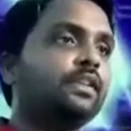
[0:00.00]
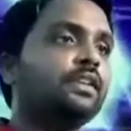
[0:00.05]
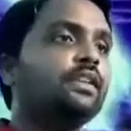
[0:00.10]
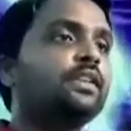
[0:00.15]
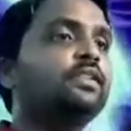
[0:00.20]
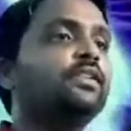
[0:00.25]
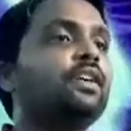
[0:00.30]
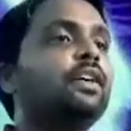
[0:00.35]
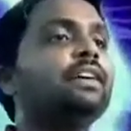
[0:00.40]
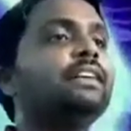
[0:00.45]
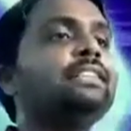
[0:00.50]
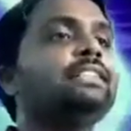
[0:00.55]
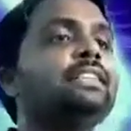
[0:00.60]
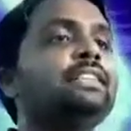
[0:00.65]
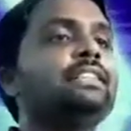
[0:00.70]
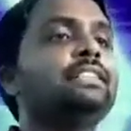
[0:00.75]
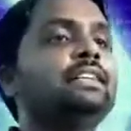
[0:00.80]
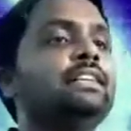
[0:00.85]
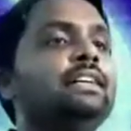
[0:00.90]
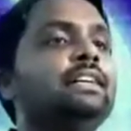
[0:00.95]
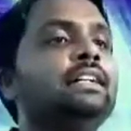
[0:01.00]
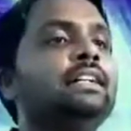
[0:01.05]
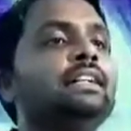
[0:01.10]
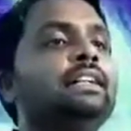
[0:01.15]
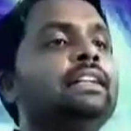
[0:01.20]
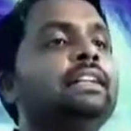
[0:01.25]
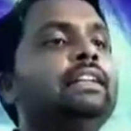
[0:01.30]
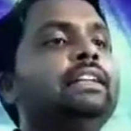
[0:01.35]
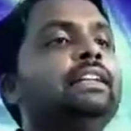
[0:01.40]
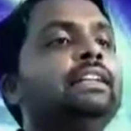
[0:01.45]
noise is
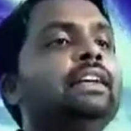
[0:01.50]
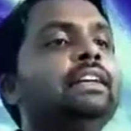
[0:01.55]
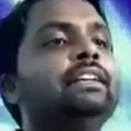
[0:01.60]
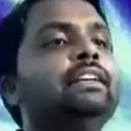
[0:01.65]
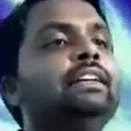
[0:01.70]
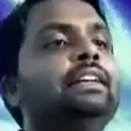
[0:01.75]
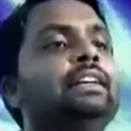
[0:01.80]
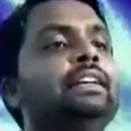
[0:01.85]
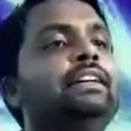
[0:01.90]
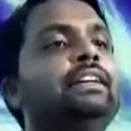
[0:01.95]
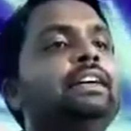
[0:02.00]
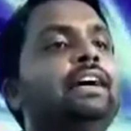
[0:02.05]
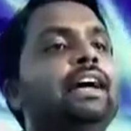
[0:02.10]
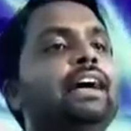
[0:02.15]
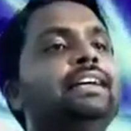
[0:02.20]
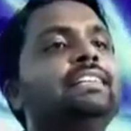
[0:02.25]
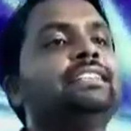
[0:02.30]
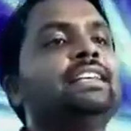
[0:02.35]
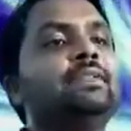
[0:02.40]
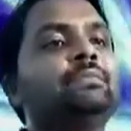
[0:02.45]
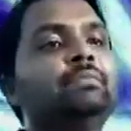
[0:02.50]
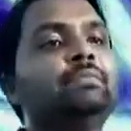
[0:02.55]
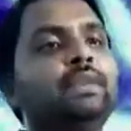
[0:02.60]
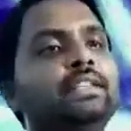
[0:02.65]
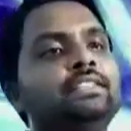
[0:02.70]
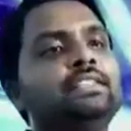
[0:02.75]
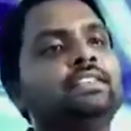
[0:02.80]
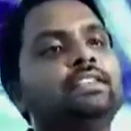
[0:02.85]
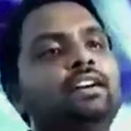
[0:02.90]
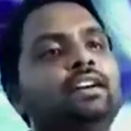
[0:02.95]
irregular as a
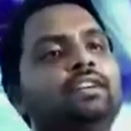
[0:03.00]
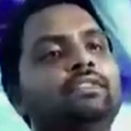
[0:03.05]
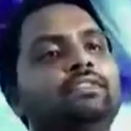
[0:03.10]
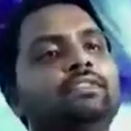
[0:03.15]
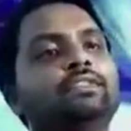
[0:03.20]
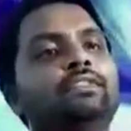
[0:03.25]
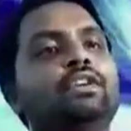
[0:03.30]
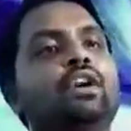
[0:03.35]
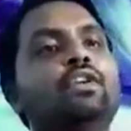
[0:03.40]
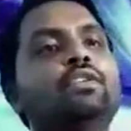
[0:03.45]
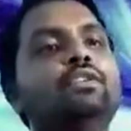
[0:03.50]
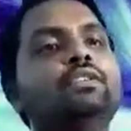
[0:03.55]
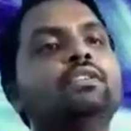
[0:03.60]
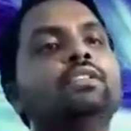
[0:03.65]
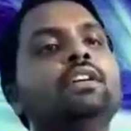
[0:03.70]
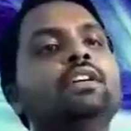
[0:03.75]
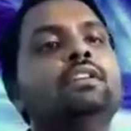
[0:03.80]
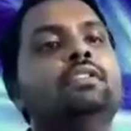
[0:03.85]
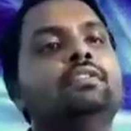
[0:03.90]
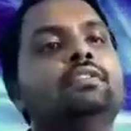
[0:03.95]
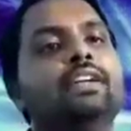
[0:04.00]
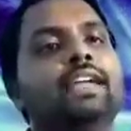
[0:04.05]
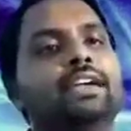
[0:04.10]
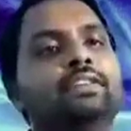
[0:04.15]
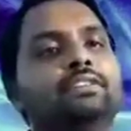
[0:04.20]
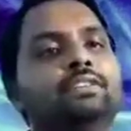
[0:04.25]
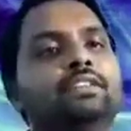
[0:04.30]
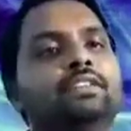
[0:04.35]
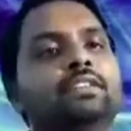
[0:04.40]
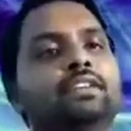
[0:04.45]
mixture of sound
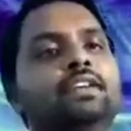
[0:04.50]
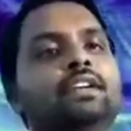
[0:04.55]
waves